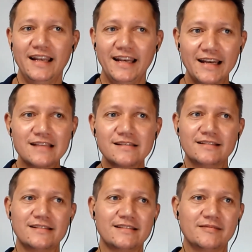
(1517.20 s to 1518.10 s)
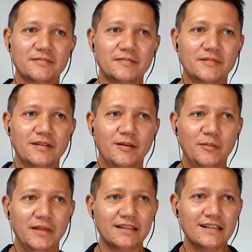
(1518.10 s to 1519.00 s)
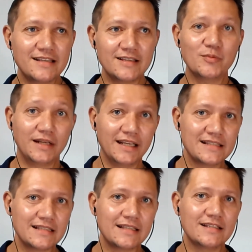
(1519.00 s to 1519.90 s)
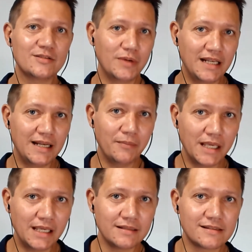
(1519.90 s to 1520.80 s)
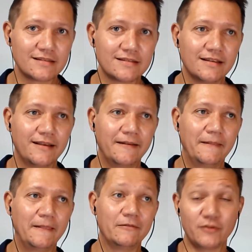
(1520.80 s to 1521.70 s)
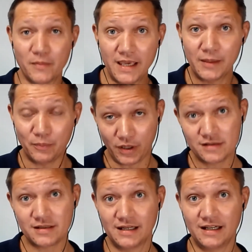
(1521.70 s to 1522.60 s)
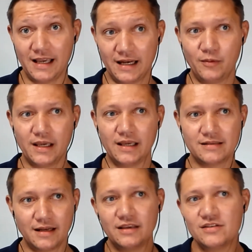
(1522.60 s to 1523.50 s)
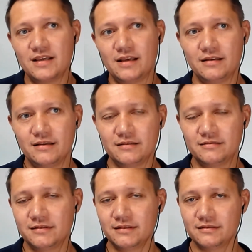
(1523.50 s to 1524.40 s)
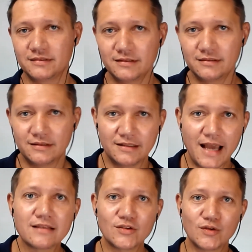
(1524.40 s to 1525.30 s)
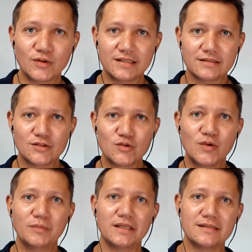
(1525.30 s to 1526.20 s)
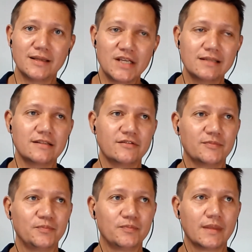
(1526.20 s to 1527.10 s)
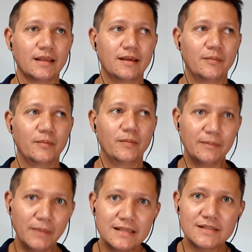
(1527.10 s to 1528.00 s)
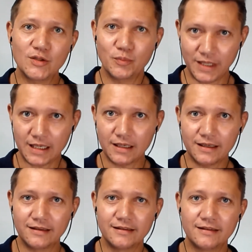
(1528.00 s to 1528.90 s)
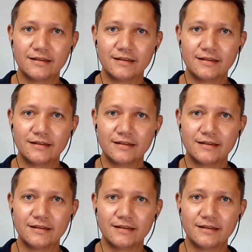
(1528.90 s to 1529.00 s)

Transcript: And in essence, I mean, this is what existence really means. For me personally, anyway, it's like you said, the answer is extremely subjective, but it means to be.